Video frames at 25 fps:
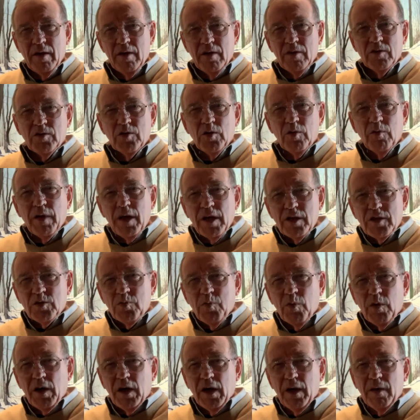So that's
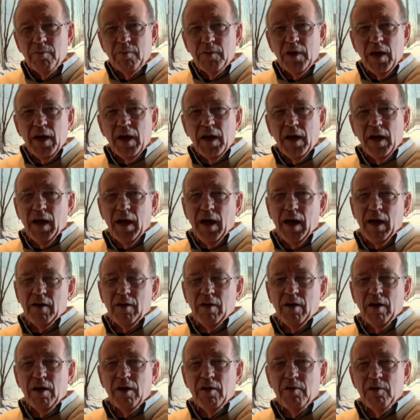what I'm getting at
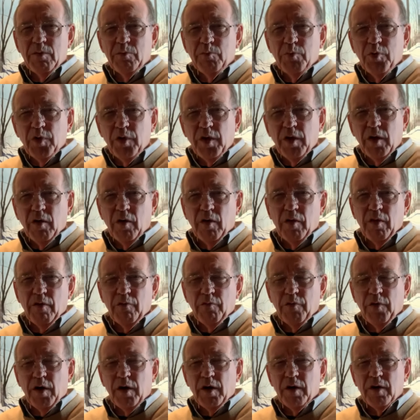here in putting on the
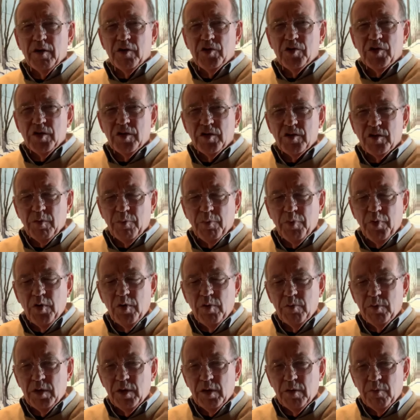varnish. It's a
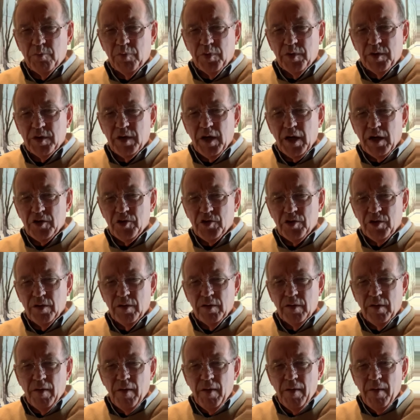permanent
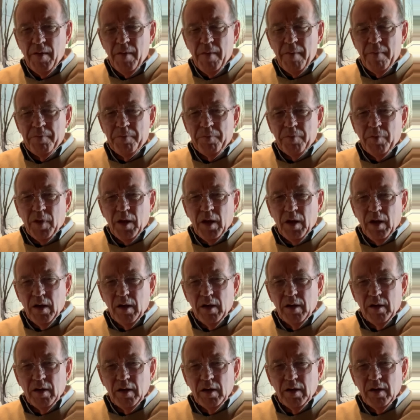protection
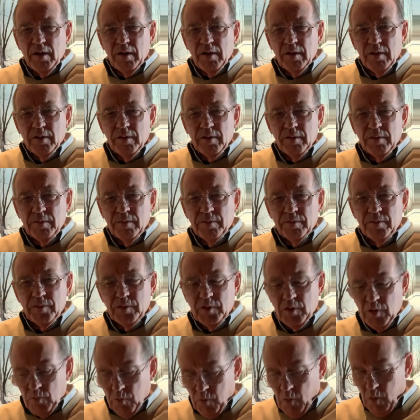
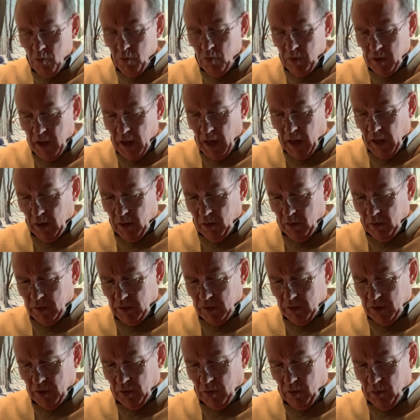that won't yellow and
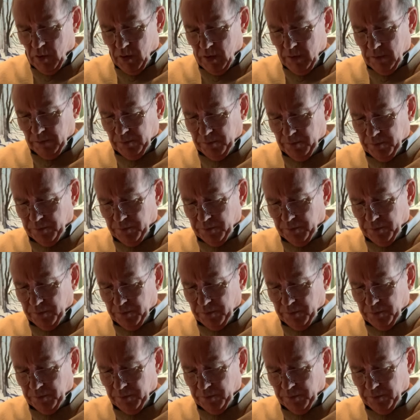so on,